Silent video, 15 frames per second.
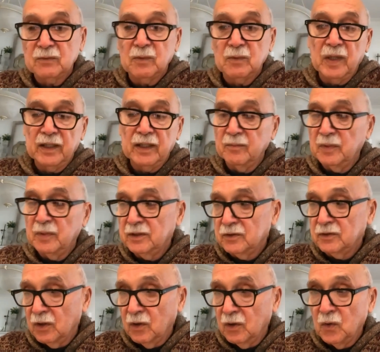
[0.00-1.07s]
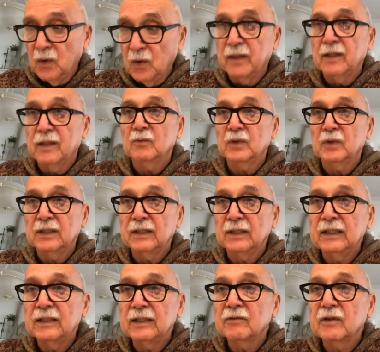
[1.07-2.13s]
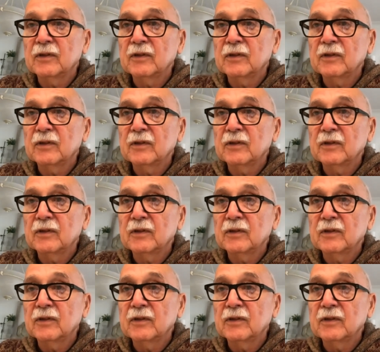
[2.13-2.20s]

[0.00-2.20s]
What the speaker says: We make a big show, and then we leave.